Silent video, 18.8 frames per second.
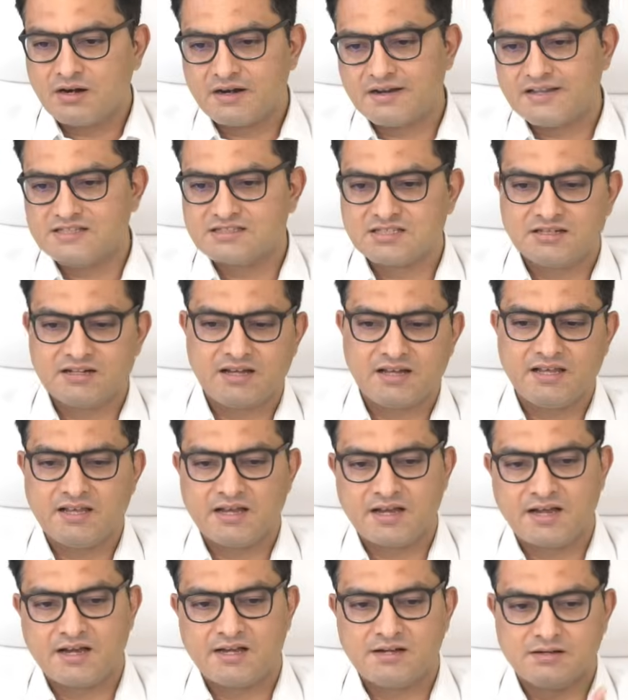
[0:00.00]
recently
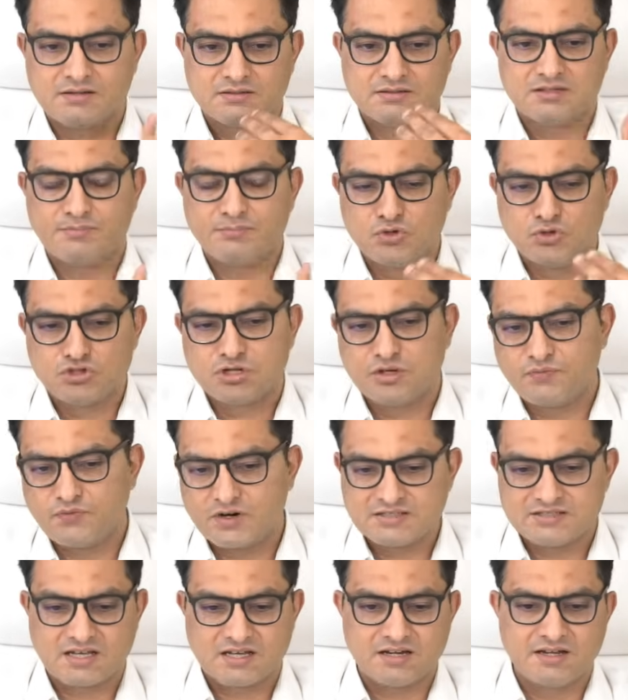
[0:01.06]
and the mutual
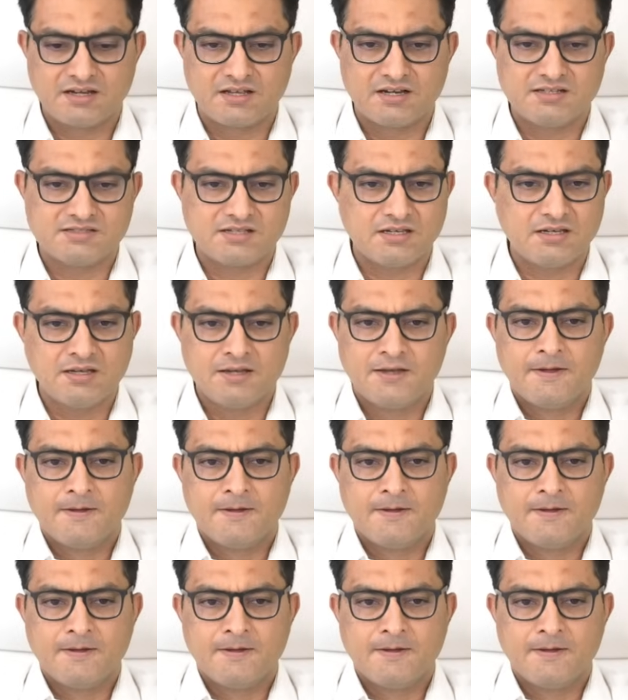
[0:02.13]
funds are increasing.